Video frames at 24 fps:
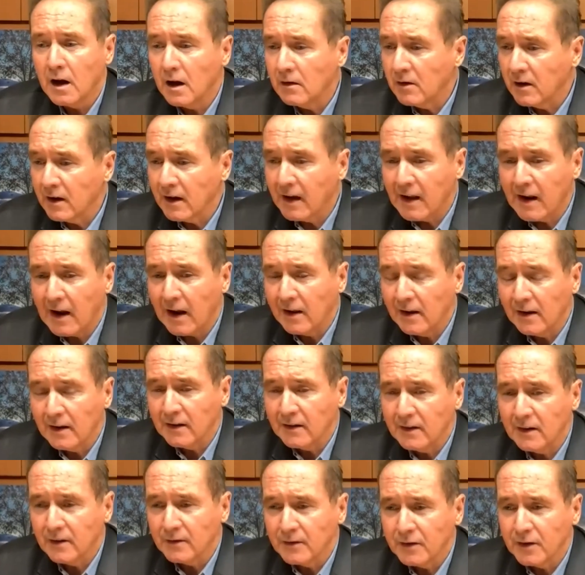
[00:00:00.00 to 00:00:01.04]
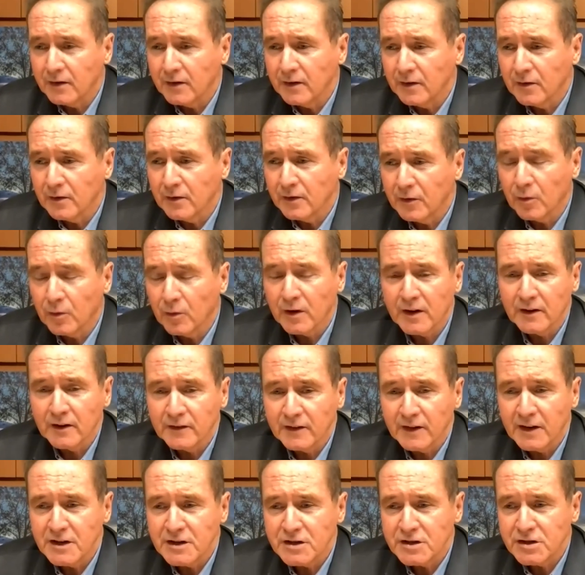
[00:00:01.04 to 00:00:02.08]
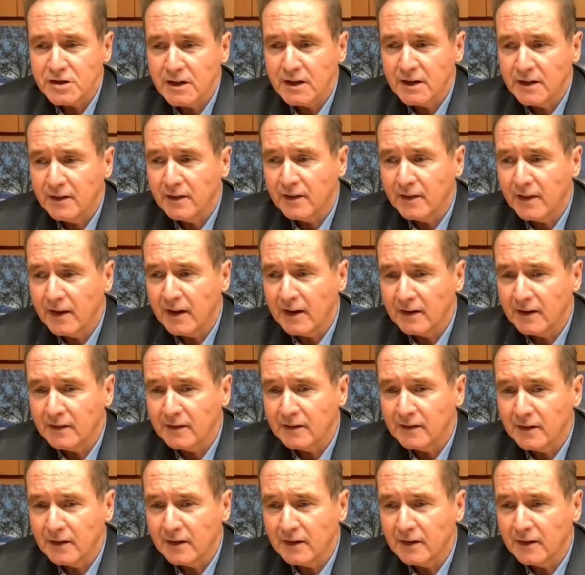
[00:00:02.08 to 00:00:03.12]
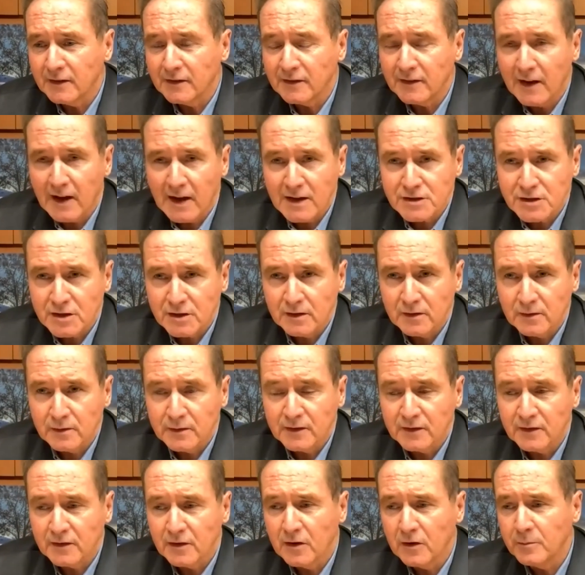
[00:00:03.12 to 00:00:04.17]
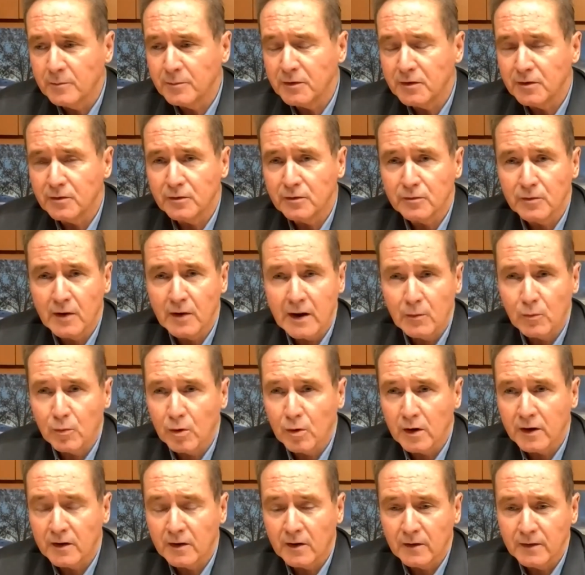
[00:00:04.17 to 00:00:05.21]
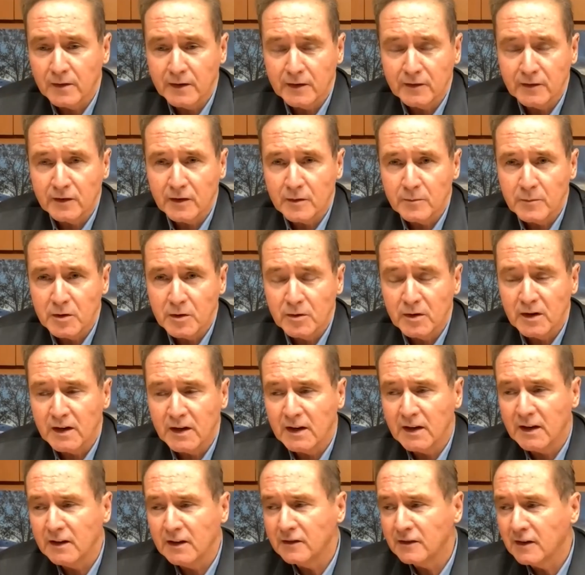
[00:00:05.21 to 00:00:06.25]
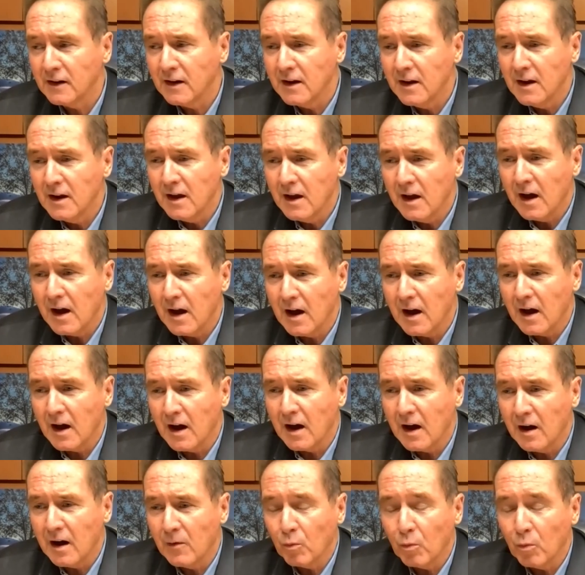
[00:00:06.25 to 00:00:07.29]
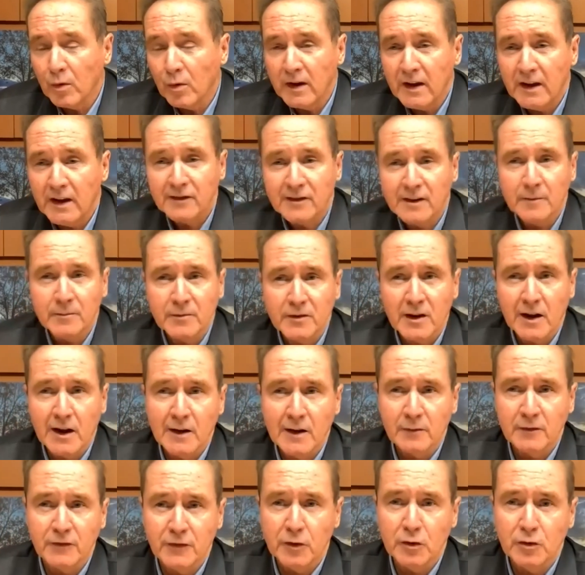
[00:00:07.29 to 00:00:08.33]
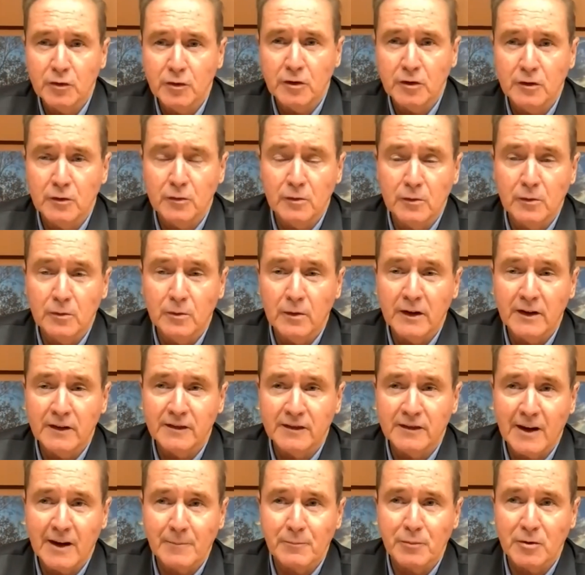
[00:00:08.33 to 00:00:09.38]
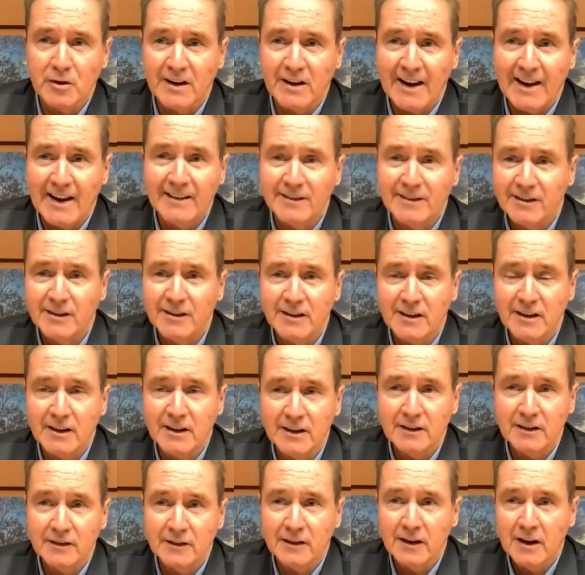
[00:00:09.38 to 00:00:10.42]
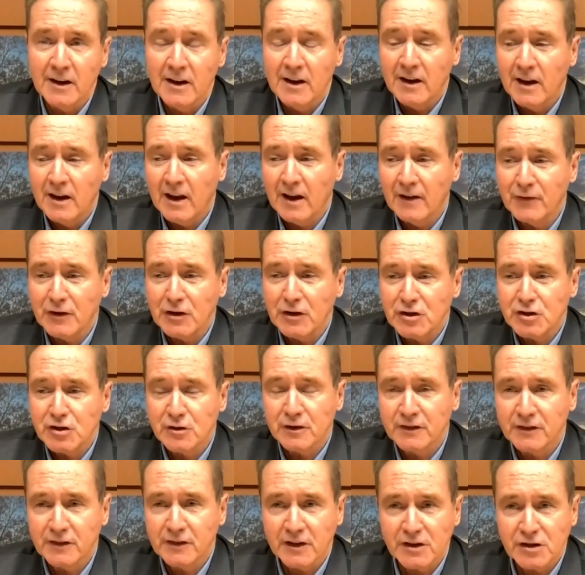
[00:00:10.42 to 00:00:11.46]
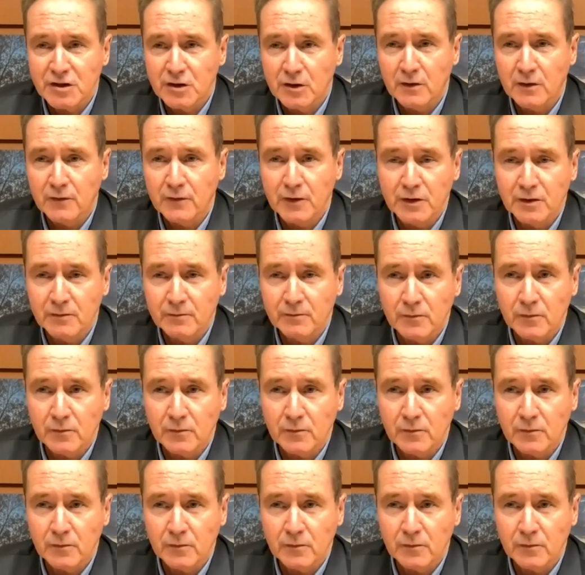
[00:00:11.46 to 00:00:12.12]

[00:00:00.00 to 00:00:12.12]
Again, you're an organization that is national in scope. You do great work in all these communities. We sometimes view you as separate entities having jurisdiction over,